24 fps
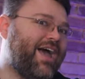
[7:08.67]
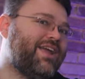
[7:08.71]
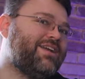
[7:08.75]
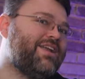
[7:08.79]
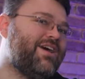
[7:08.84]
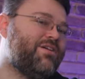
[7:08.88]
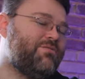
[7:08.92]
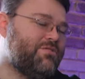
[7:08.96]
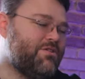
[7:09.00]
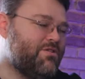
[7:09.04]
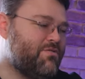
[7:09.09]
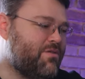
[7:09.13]

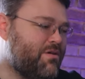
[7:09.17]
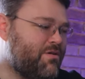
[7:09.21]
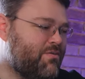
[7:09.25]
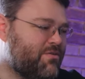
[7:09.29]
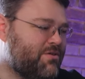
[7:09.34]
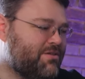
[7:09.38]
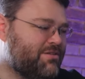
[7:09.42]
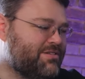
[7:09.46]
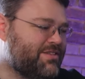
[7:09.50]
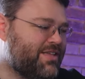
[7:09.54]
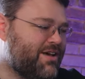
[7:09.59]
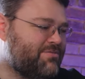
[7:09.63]
Now we know what
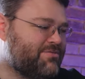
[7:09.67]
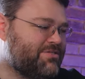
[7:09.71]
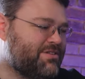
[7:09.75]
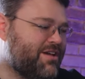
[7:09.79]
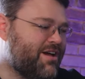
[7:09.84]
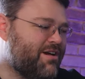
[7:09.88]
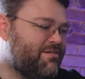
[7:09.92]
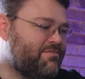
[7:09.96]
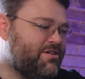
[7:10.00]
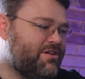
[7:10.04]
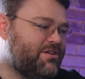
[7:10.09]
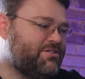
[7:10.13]
words that was a
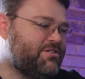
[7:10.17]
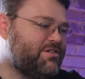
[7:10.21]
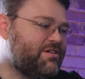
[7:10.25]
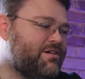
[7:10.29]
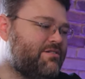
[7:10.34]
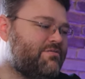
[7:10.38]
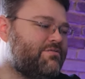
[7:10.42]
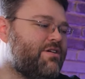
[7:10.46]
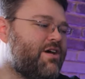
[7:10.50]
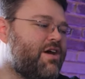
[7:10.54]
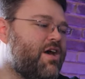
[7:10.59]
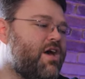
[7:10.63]
combination
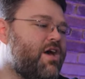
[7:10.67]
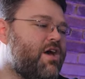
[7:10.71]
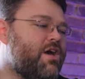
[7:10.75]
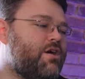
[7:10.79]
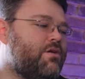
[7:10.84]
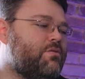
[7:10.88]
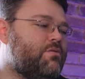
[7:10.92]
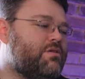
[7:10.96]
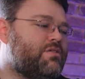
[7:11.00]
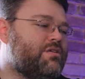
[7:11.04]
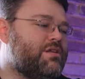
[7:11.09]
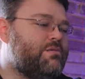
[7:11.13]
of
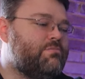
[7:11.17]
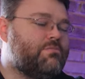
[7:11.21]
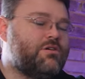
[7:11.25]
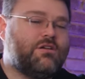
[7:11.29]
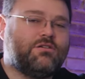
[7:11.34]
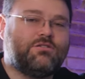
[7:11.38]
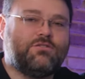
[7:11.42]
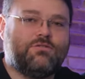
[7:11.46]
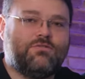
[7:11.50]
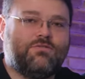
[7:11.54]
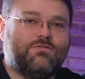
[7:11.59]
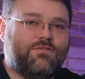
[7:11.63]
with an
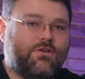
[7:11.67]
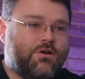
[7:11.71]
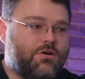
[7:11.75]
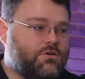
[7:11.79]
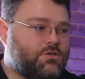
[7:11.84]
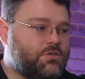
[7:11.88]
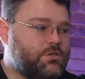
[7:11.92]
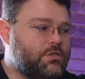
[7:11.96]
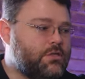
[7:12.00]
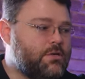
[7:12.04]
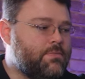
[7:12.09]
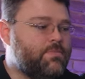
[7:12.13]
M.2
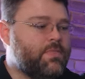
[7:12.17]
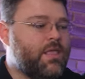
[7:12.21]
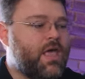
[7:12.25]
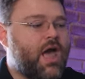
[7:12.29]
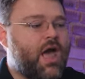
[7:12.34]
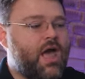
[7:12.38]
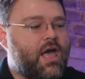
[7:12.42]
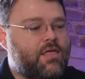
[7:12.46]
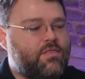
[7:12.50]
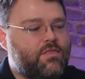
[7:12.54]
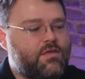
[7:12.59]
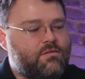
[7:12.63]
first,
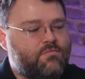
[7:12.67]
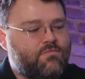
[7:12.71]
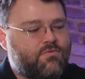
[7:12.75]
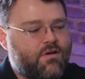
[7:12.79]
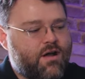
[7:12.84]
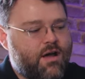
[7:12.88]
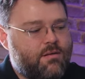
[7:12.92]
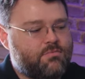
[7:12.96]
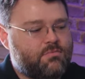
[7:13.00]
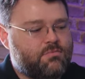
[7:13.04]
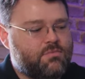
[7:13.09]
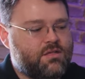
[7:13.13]
and then
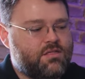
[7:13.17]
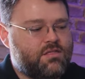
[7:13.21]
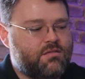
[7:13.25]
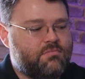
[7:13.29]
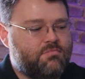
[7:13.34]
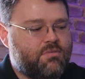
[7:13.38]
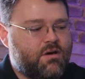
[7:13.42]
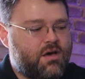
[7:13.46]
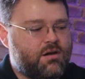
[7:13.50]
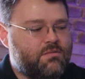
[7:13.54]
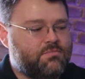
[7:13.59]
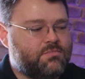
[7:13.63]
probably the
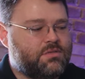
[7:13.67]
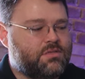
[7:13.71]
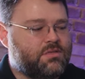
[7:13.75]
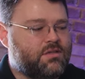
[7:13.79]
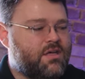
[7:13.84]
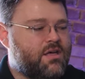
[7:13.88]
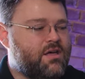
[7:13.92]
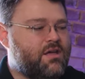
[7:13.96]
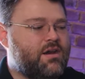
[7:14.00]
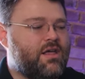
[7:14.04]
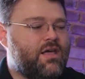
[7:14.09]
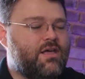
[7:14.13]
bottom
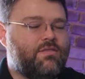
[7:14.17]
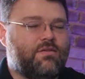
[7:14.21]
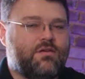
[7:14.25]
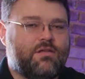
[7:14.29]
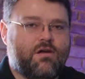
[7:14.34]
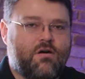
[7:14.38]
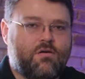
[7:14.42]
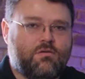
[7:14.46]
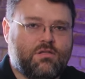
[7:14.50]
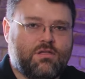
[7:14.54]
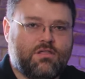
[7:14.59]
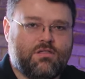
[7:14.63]
slot, and
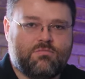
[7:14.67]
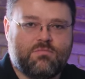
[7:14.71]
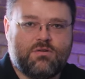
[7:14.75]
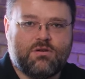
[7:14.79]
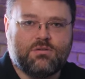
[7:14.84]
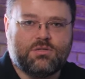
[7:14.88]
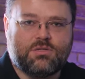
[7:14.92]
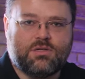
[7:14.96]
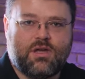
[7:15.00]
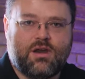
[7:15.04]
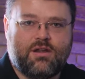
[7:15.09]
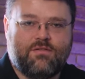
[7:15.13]
then only the
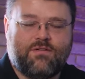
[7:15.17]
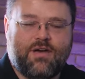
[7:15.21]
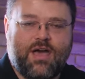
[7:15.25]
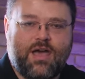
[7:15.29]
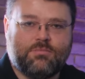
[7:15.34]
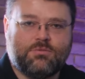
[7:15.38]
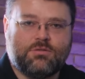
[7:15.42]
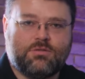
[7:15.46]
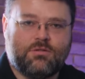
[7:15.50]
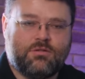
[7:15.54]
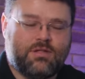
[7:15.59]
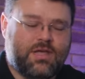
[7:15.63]
middle slot if I
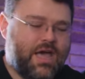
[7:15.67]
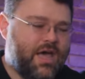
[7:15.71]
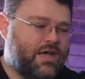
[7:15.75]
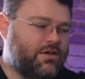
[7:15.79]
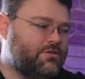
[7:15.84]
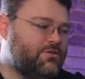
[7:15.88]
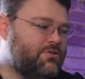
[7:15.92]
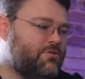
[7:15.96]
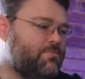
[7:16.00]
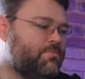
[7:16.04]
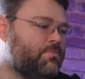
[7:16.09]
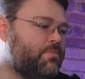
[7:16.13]
absolutely
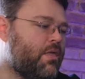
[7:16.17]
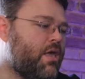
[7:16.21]
had to.